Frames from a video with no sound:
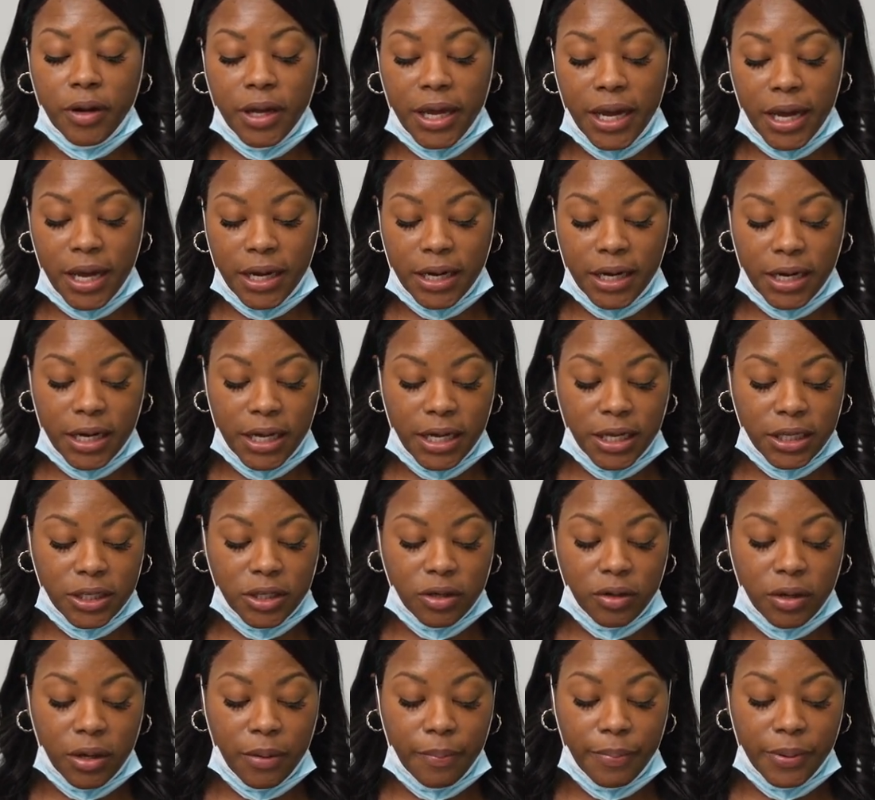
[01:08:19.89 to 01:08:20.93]
candidate
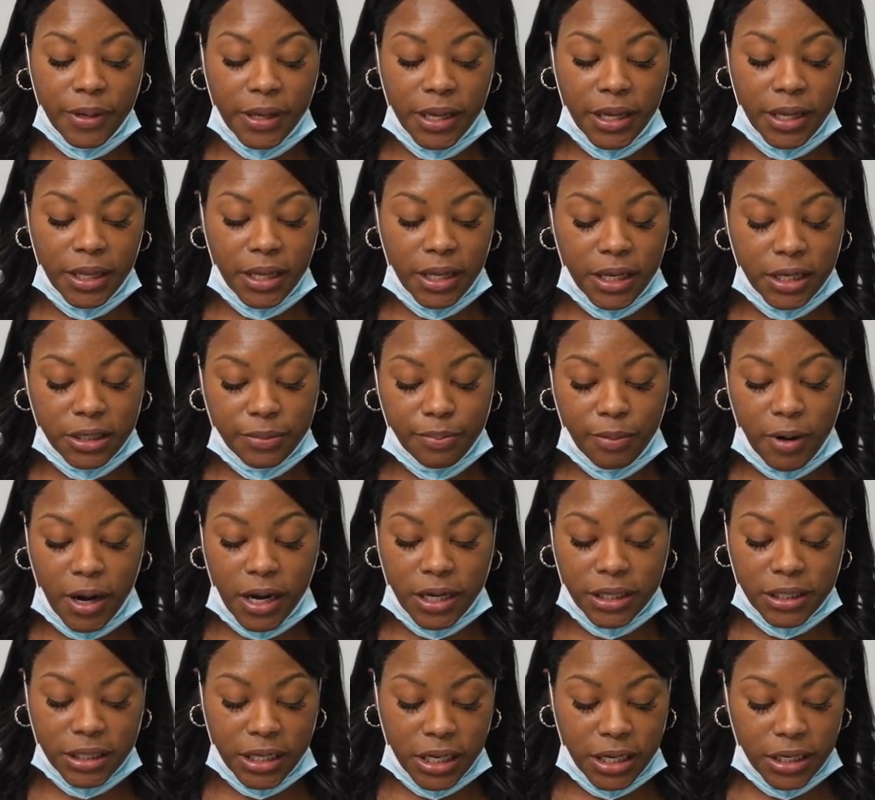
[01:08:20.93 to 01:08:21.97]
to complete this
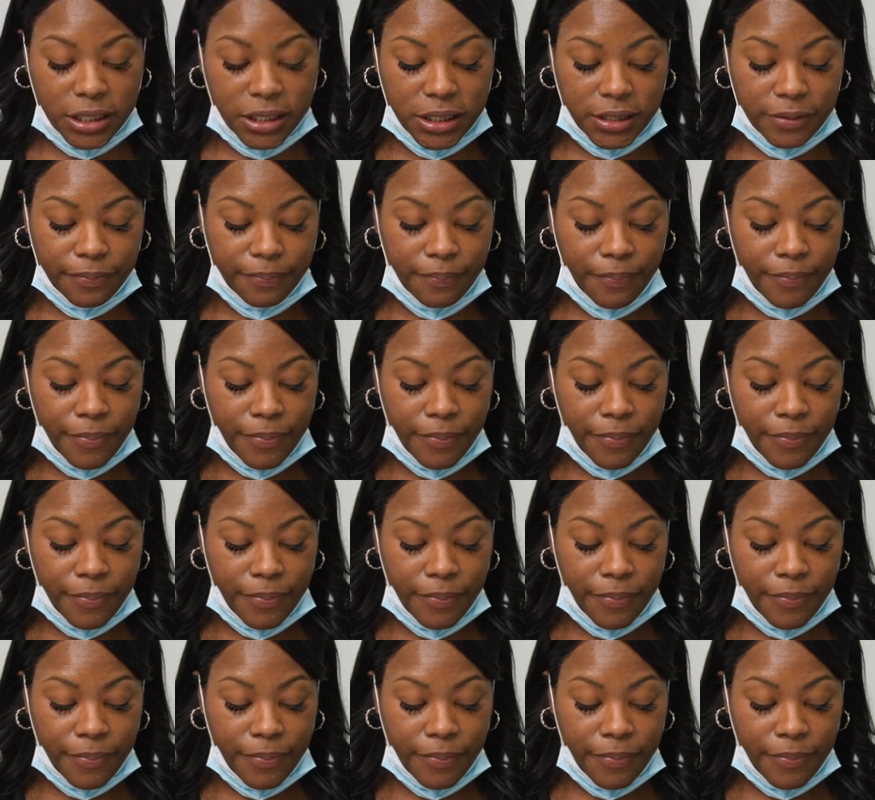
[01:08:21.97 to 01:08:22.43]
process.